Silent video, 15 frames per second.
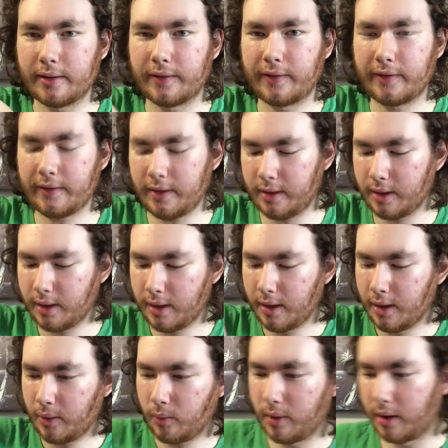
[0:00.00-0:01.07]
Let's see
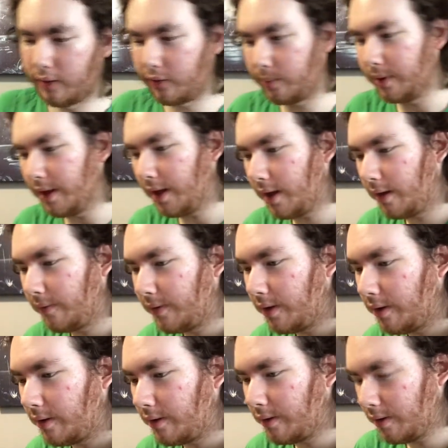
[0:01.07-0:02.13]
what else we have
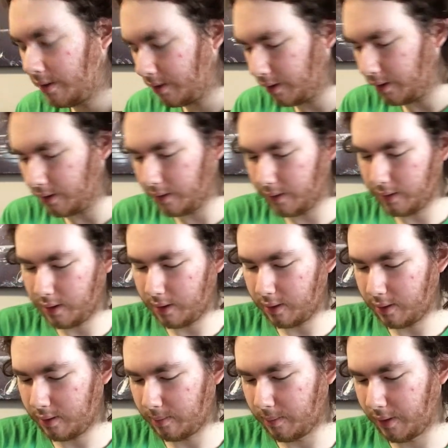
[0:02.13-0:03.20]
here in the
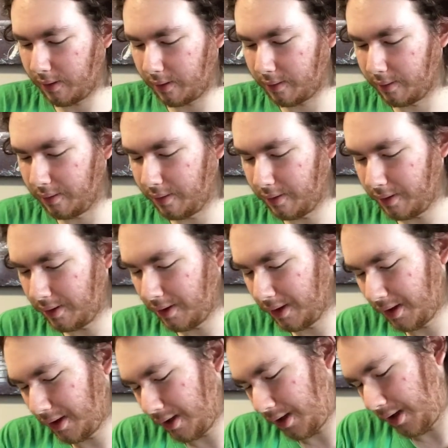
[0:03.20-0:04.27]
mythical
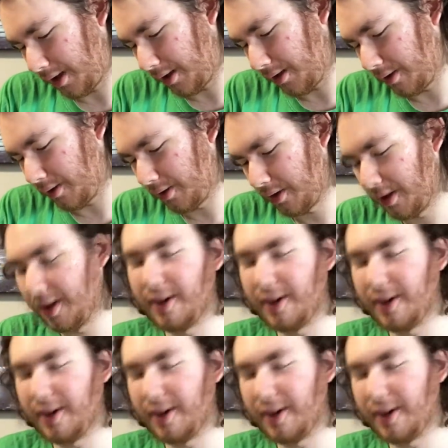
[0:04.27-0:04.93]
hat here.